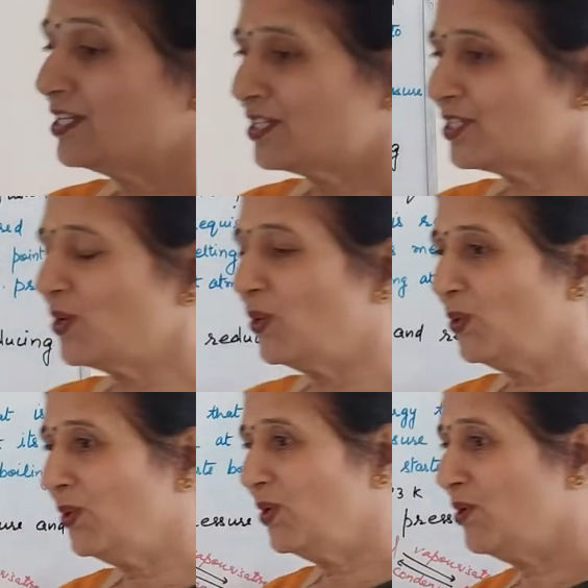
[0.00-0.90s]

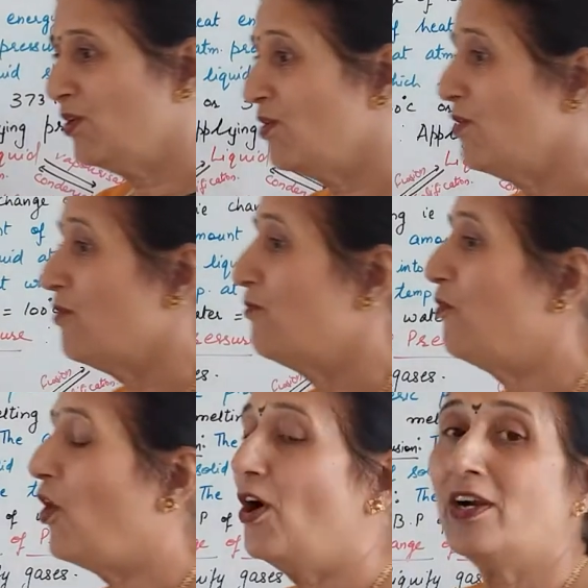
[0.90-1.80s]
So,
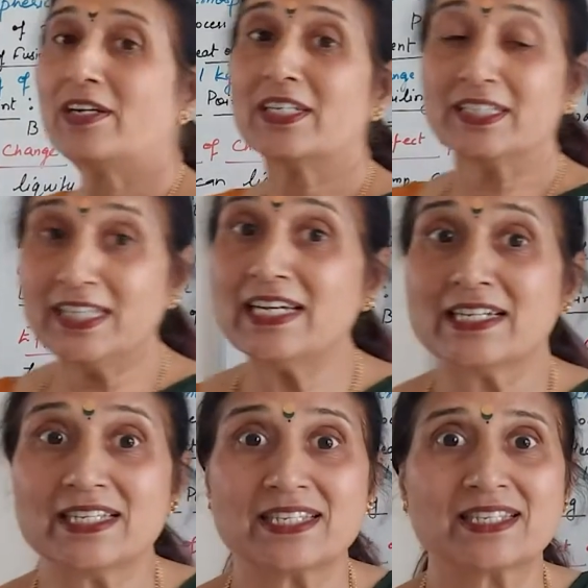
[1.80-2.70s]
for
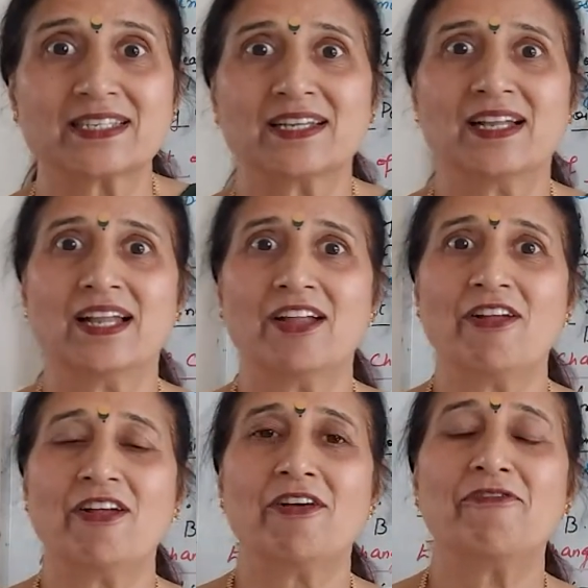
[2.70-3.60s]
this,
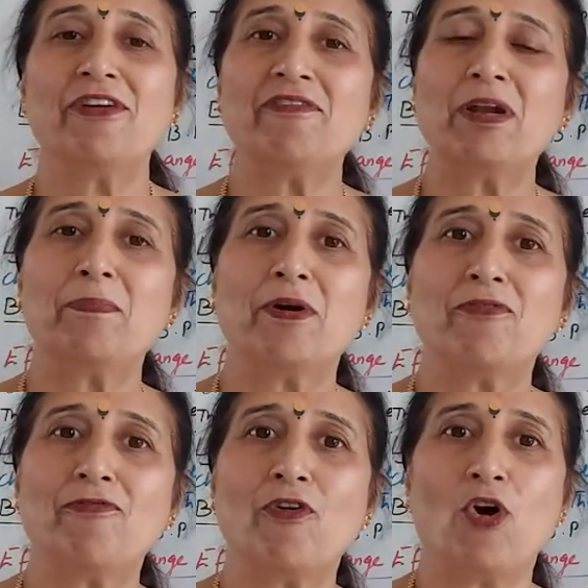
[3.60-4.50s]
we will
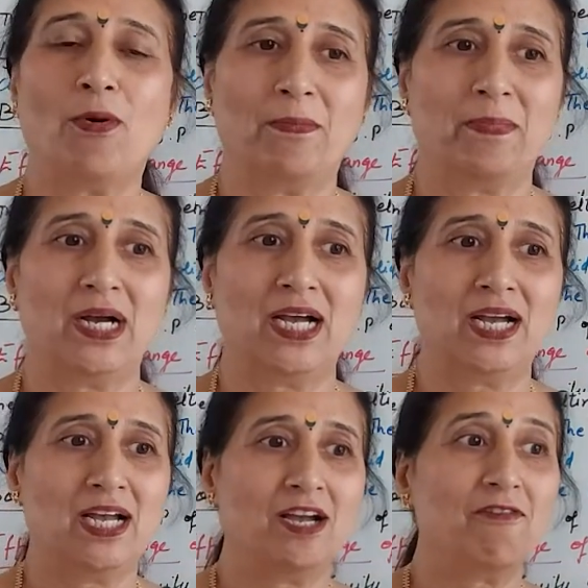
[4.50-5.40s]
perform
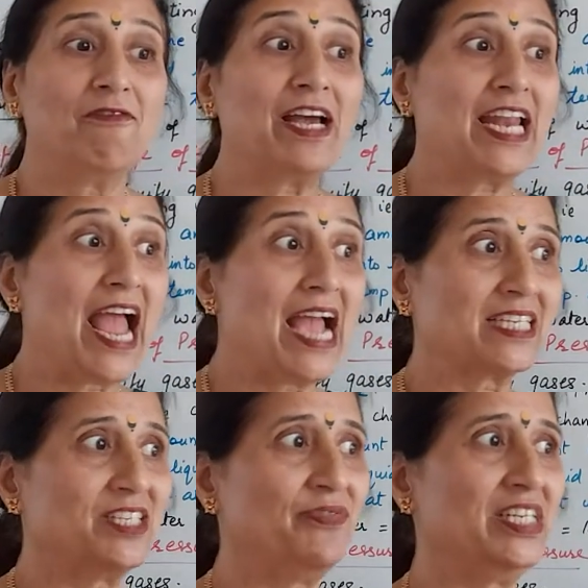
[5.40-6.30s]
one
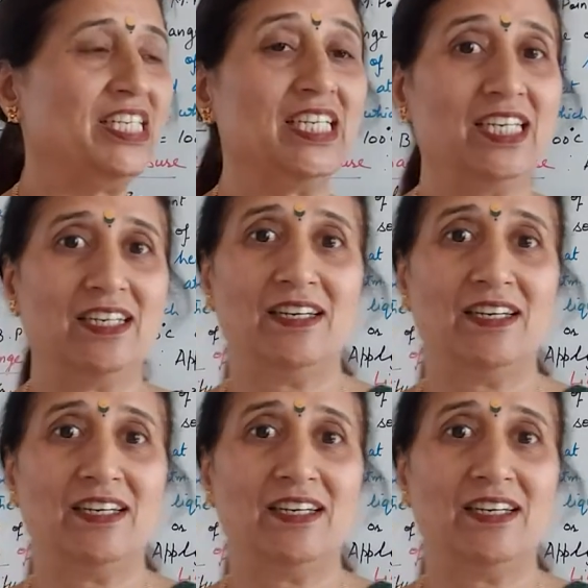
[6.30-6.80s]
activity.